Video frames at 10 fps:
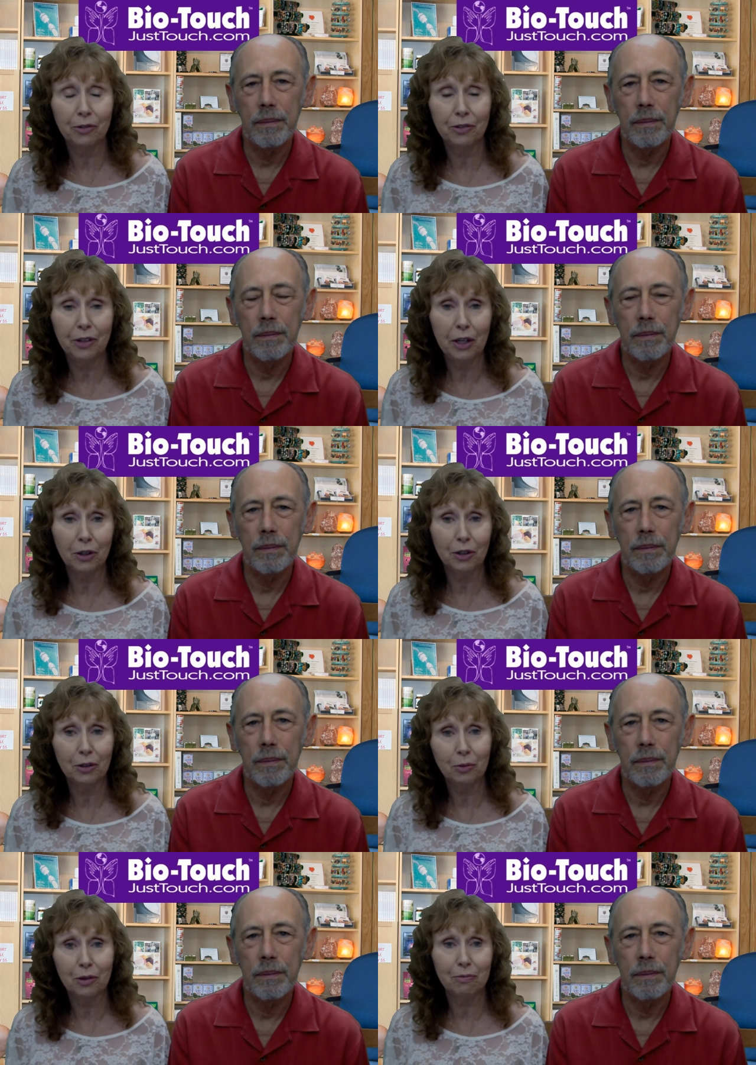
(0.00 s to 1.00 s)
Speaker 1: center
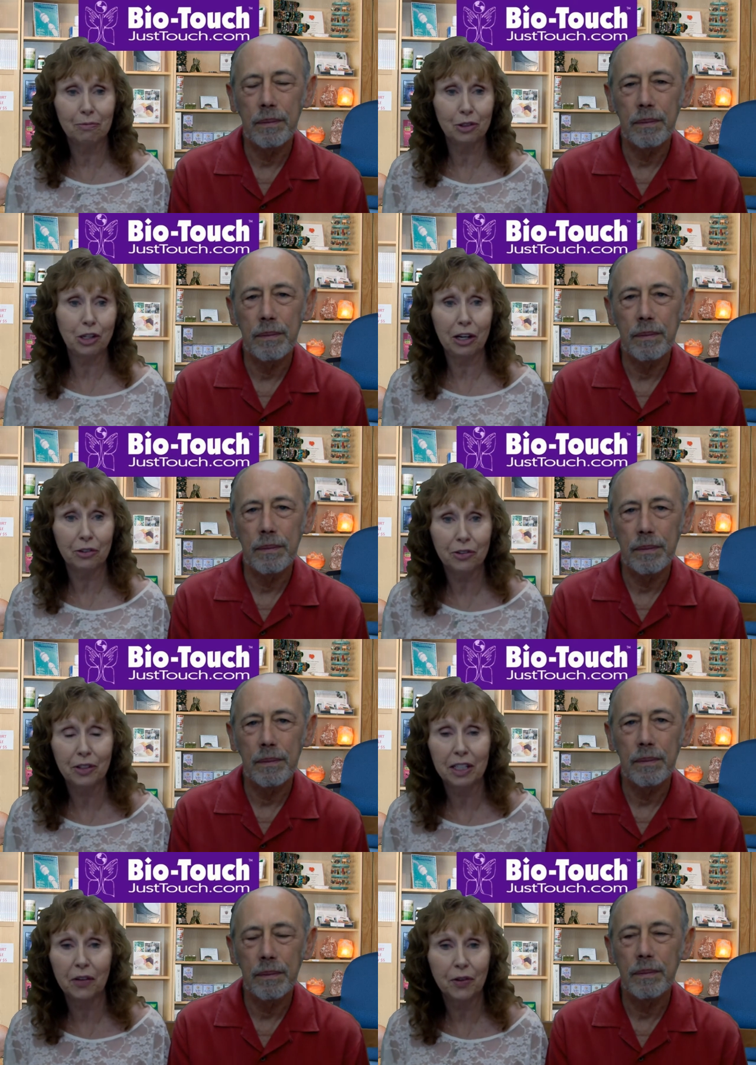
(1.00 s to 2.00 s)
with chairs
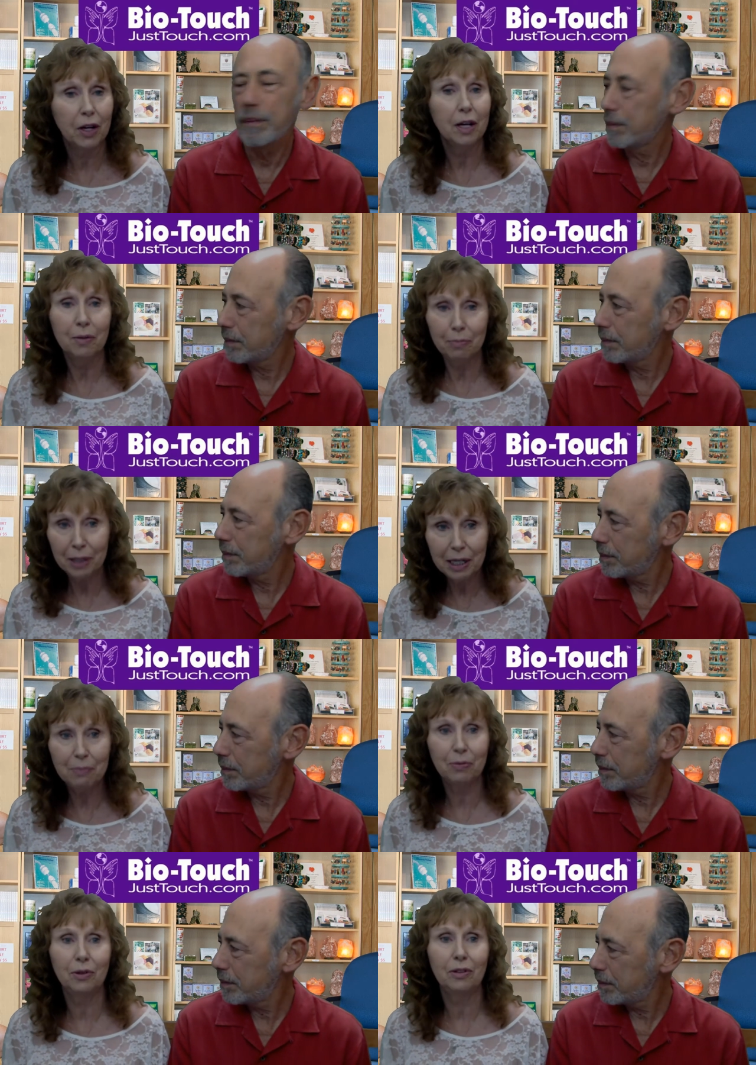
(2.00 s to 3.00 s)
sitting out there
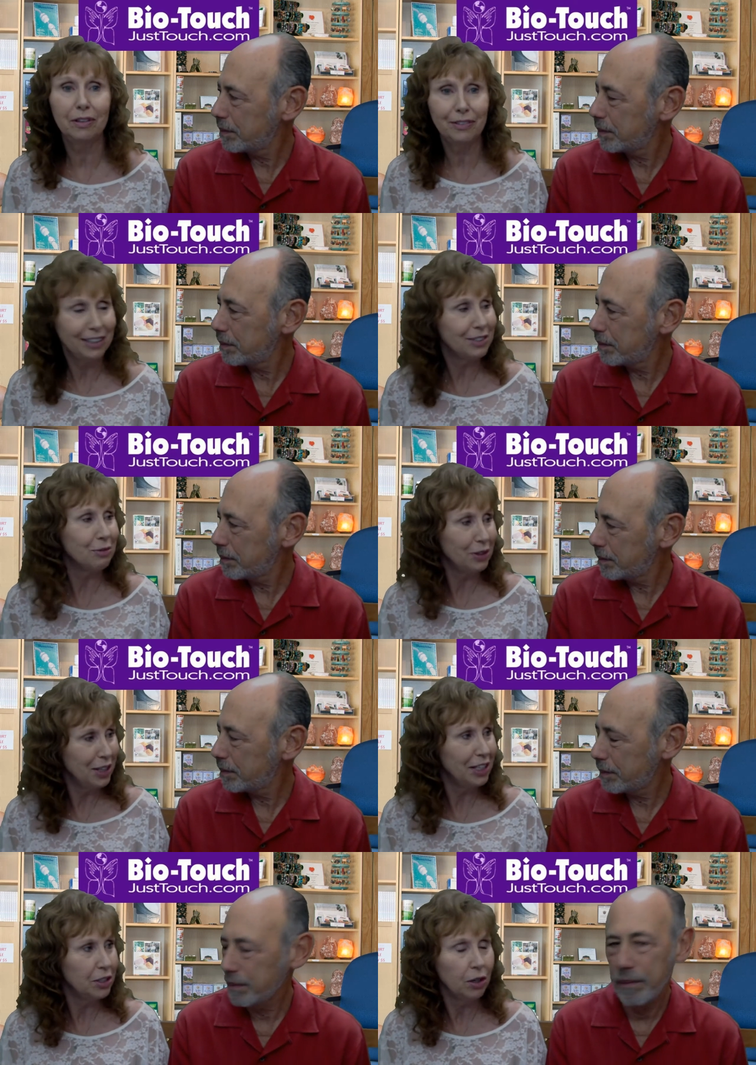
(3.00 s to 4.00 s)
people, that's what
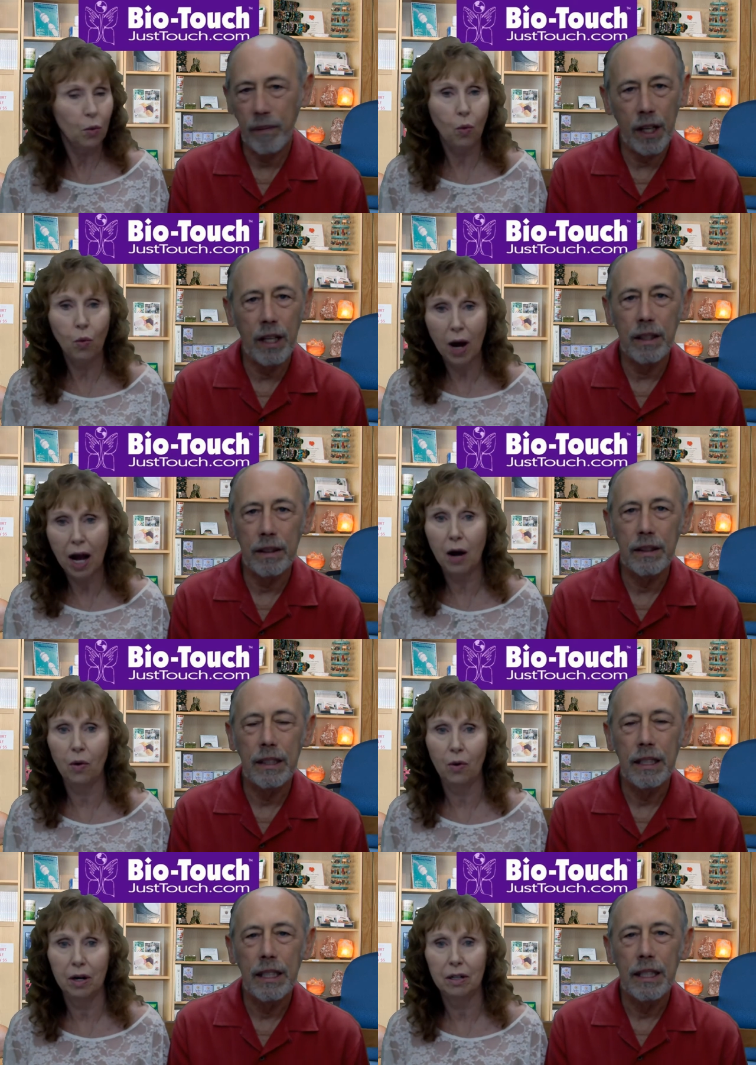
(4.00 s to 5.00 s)
they do.
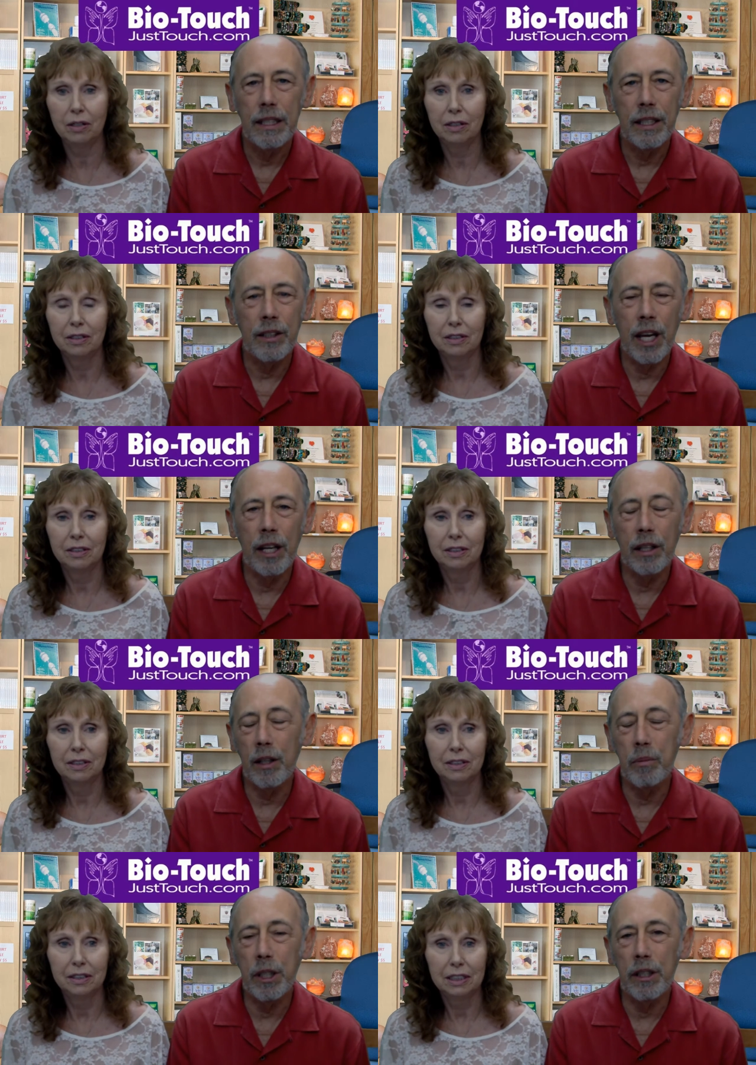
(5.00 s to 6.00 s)
Wow.
Speaker 2: It, and it
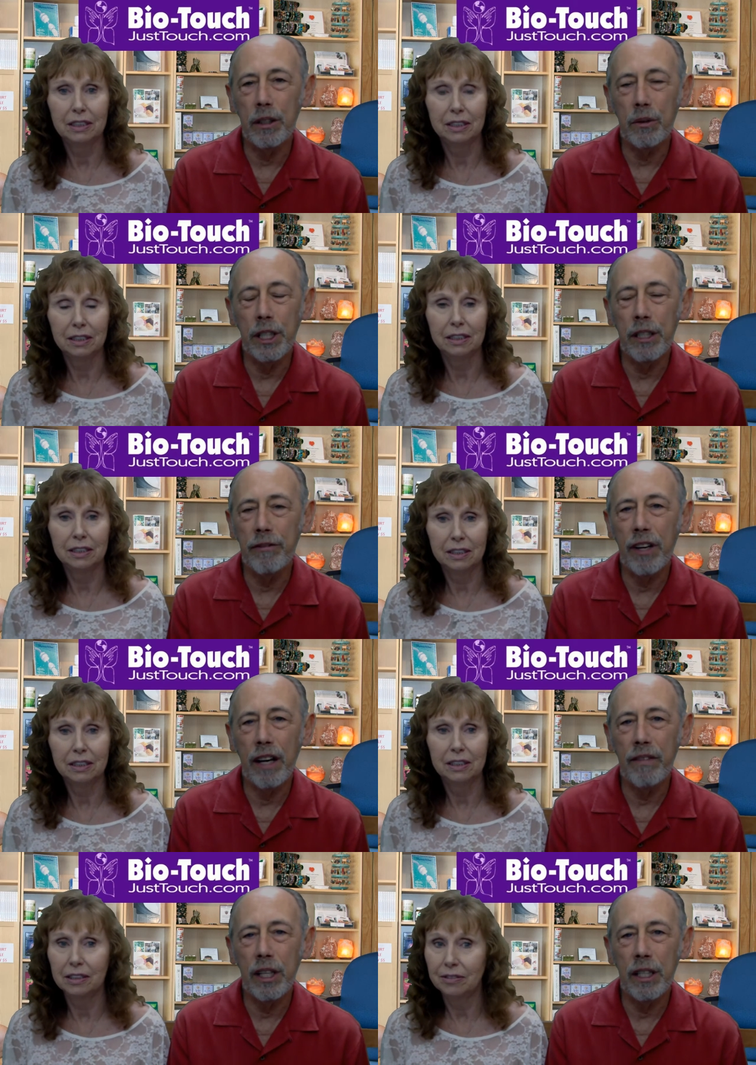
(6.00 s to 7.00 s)
could be three,
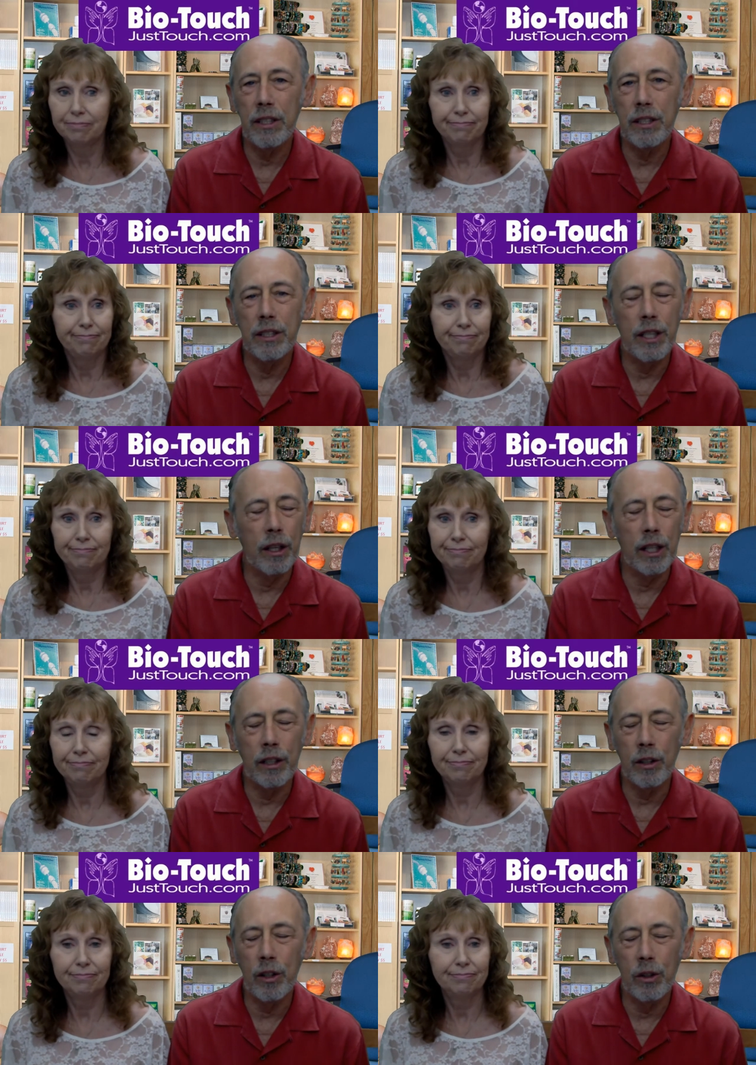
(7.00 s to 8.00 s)
five minutes. They'll
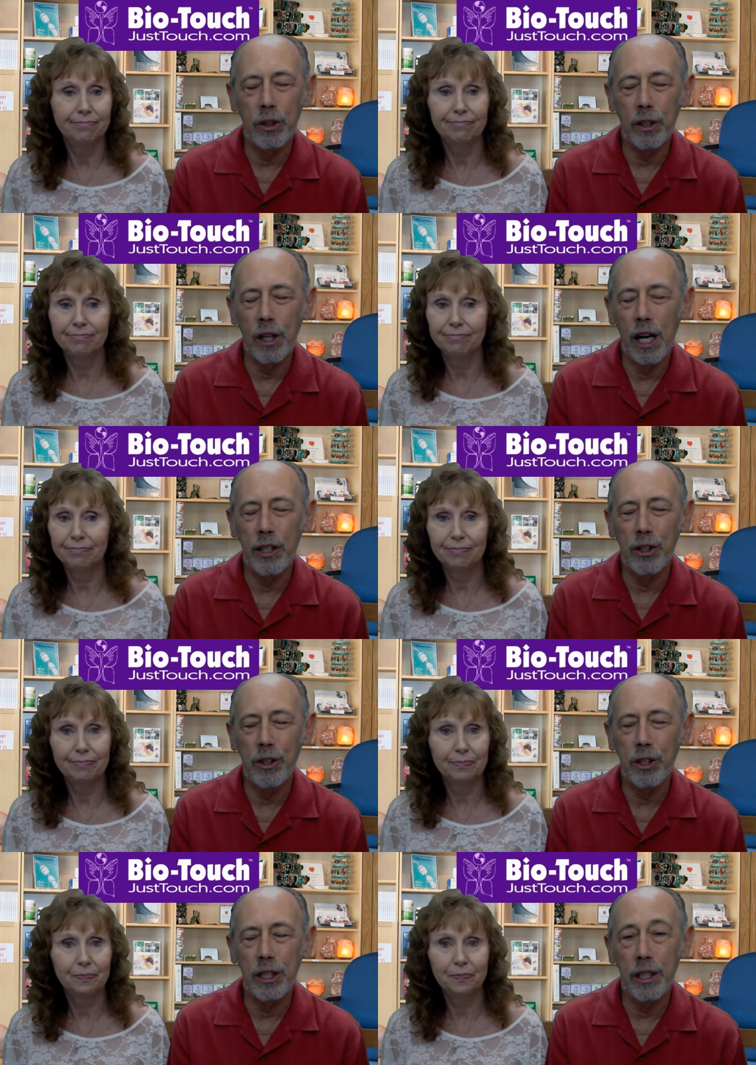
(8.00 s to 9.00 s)
close their eyes
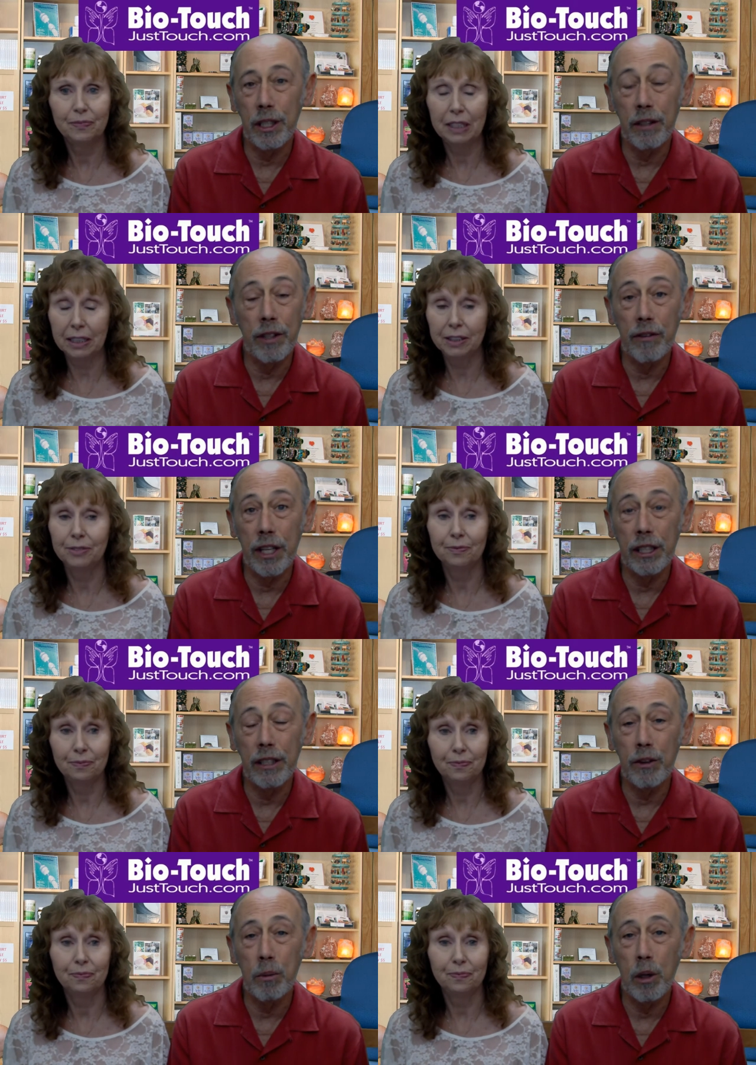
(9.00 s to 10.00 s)
usually, and even yeah. if they
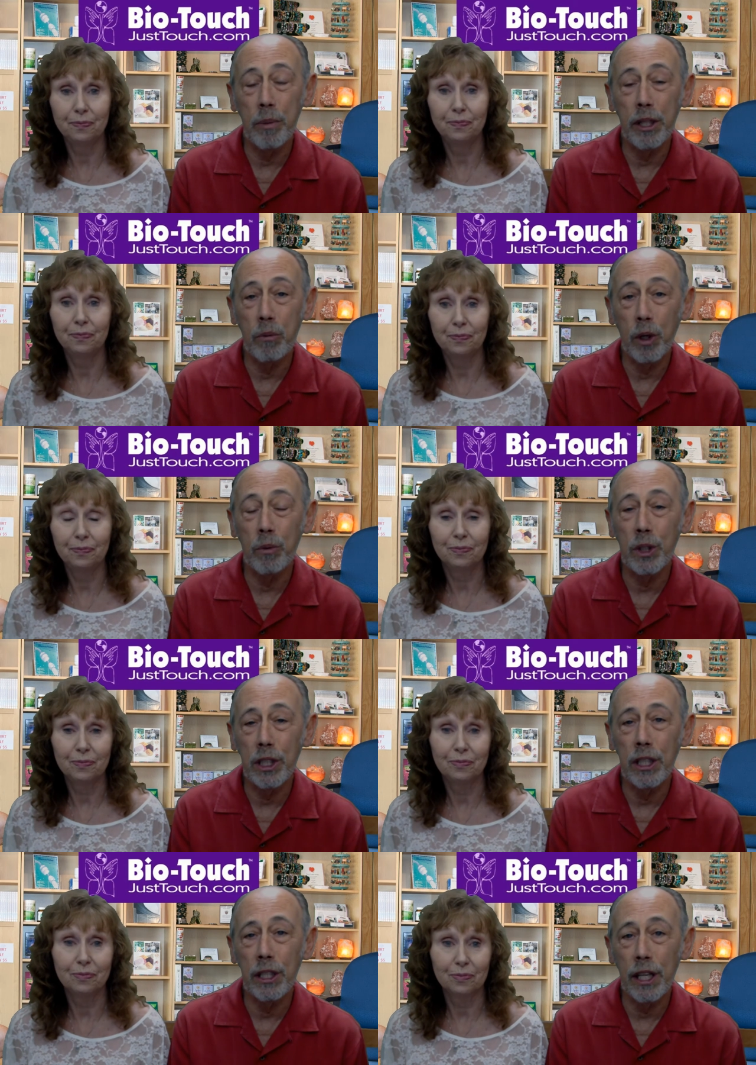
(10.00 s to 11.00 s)
leave them open, when we're
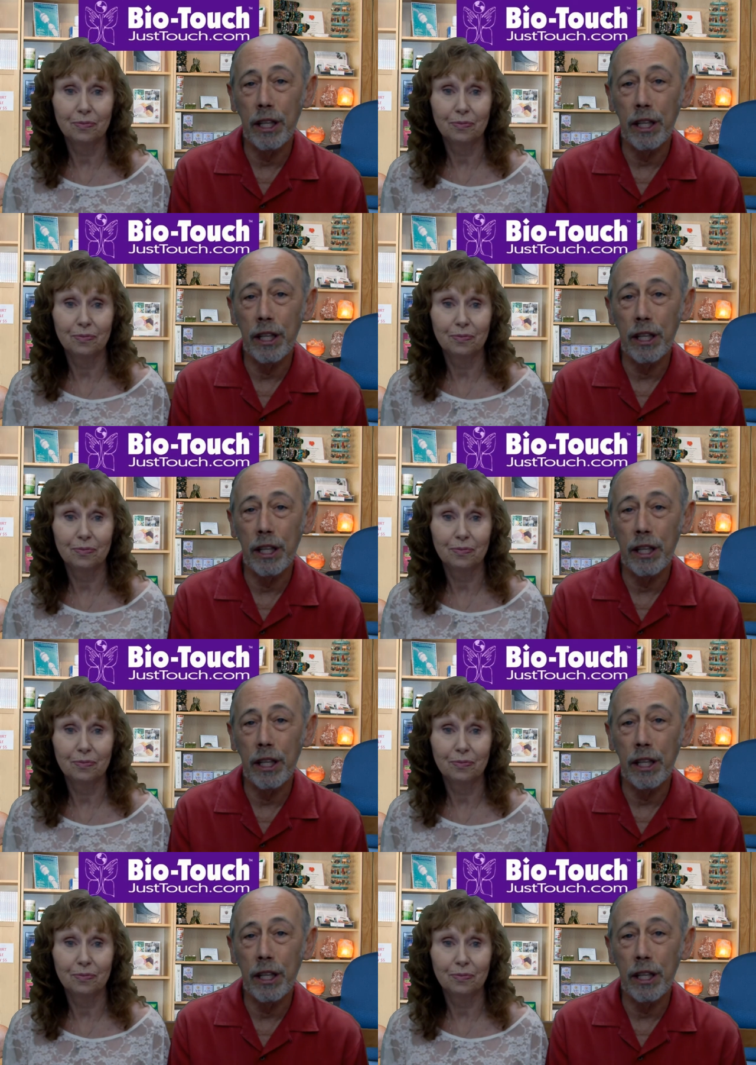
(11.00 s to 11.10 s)
done, they